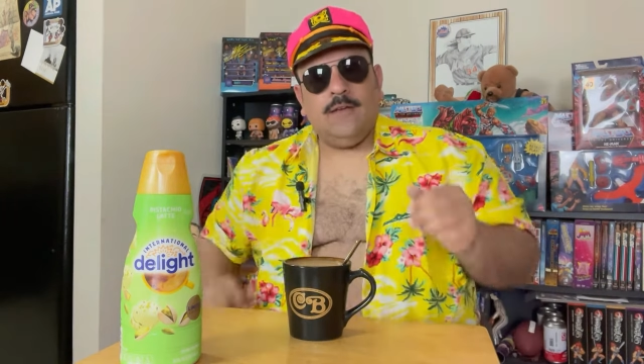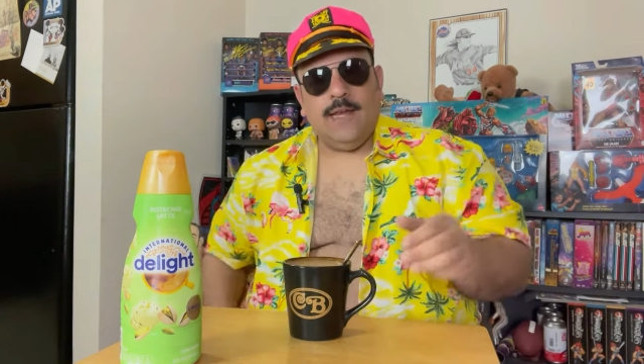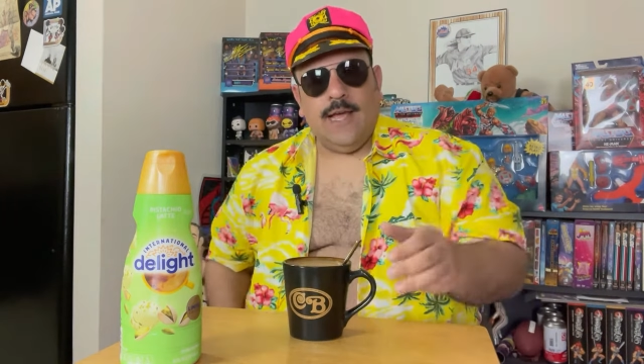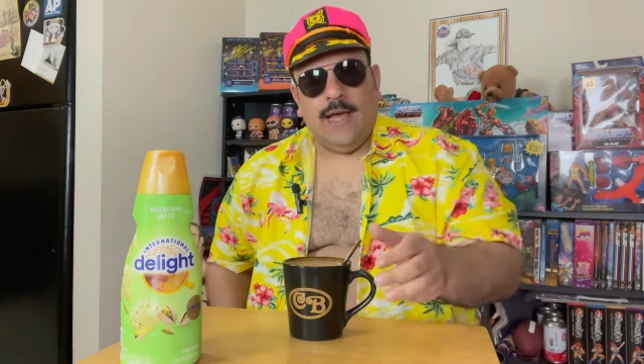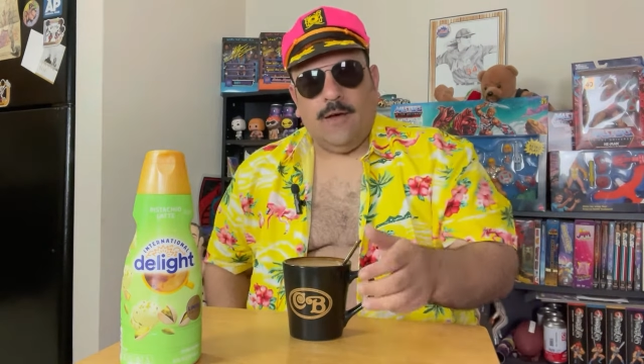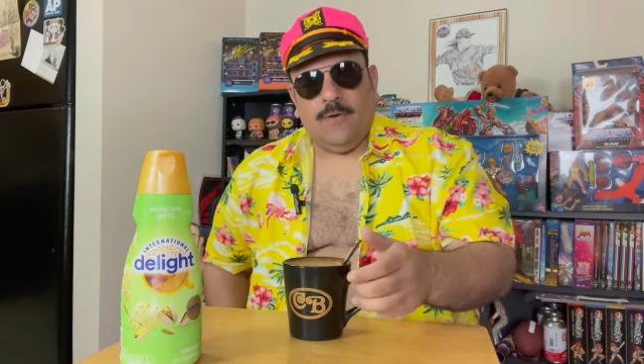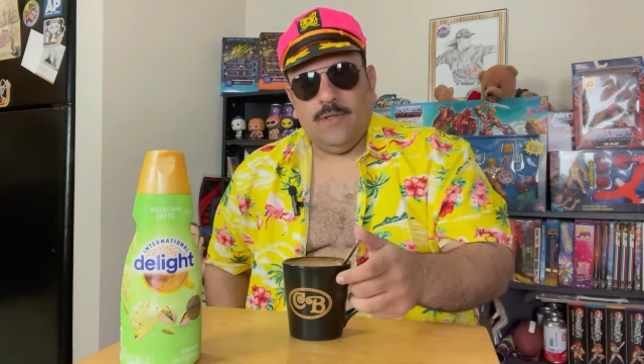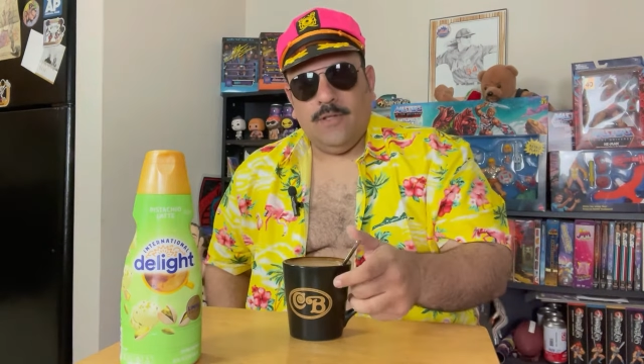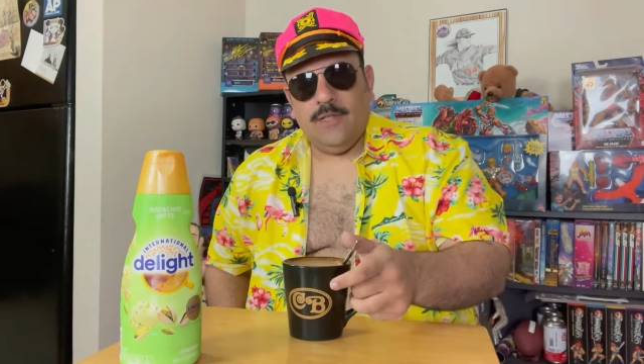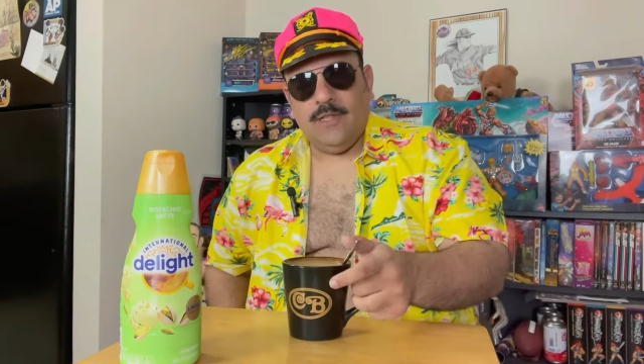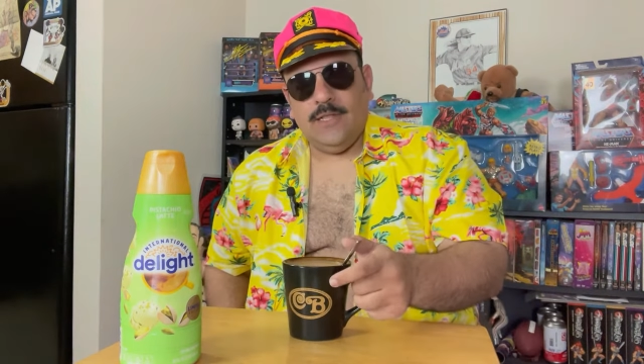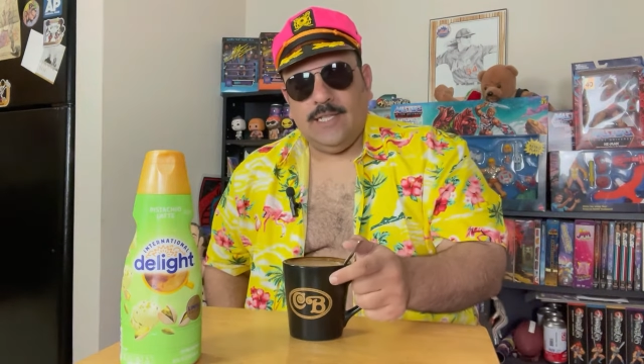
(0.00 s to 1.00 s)
Now,
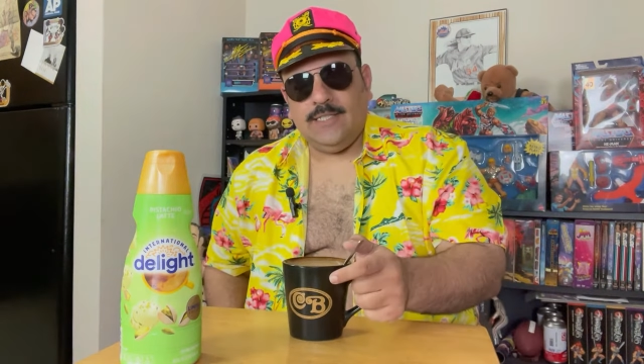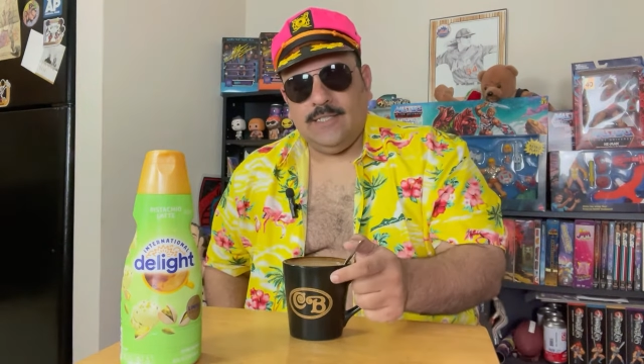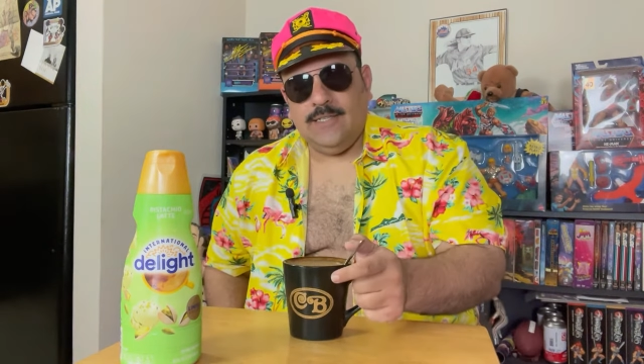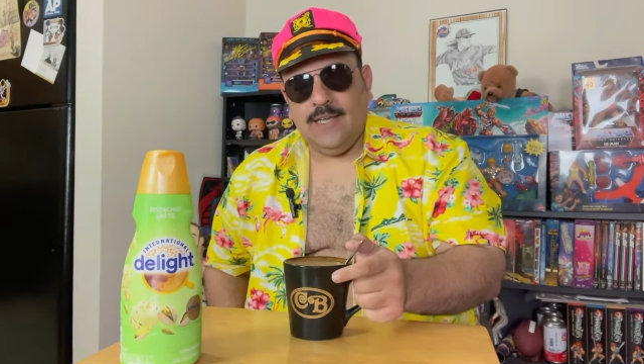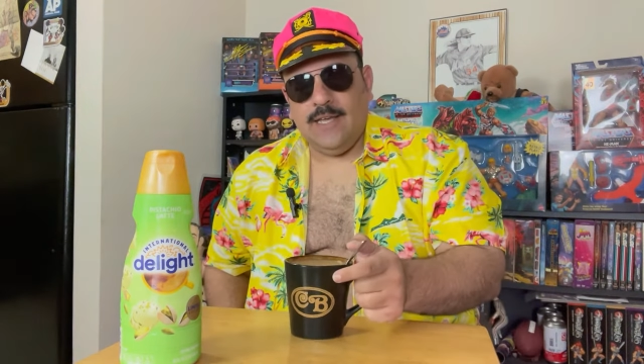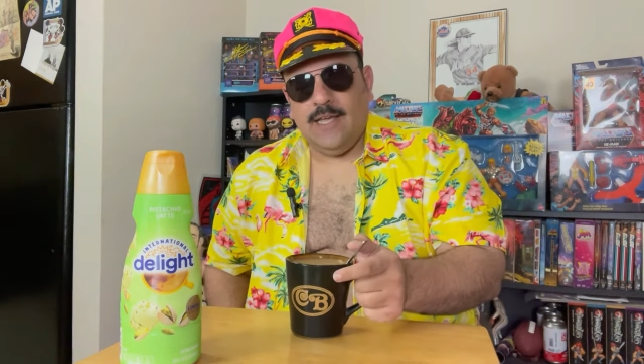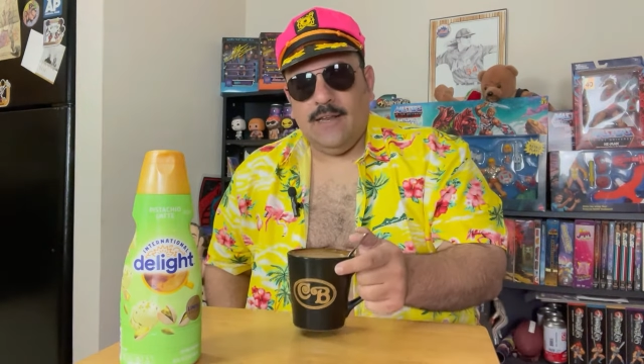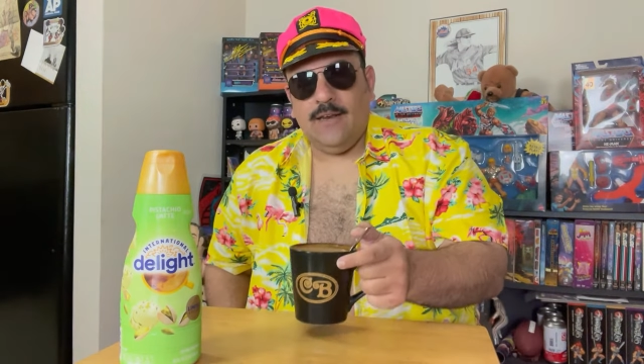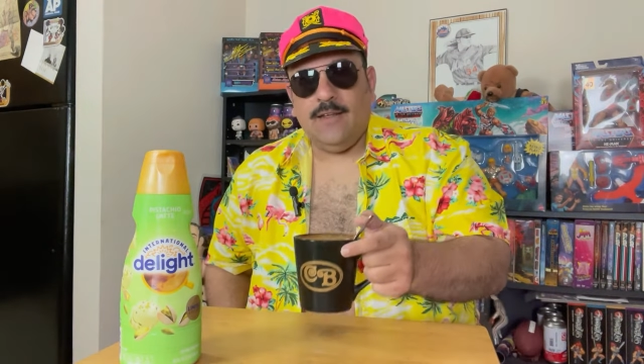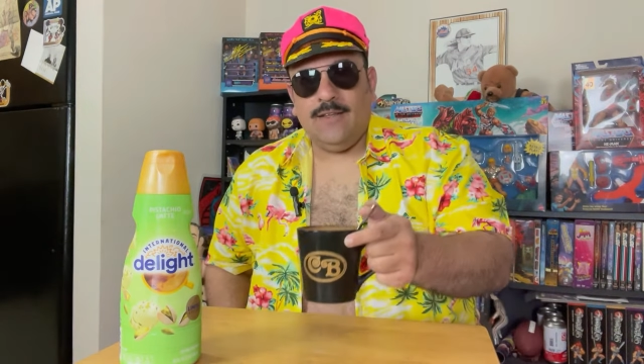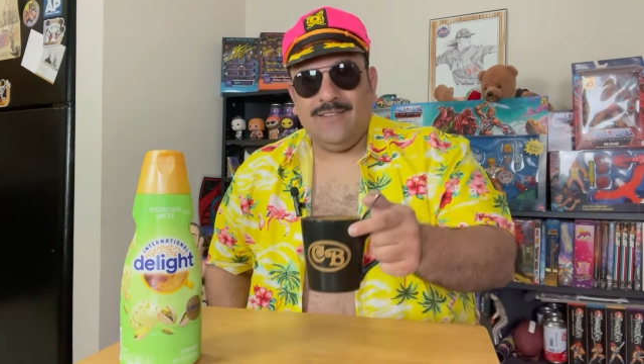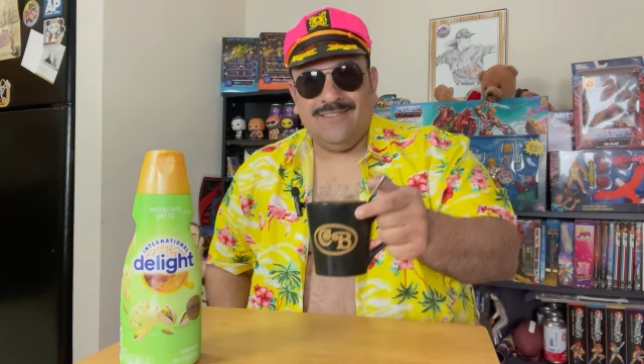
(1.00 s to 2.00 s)
let's dig in.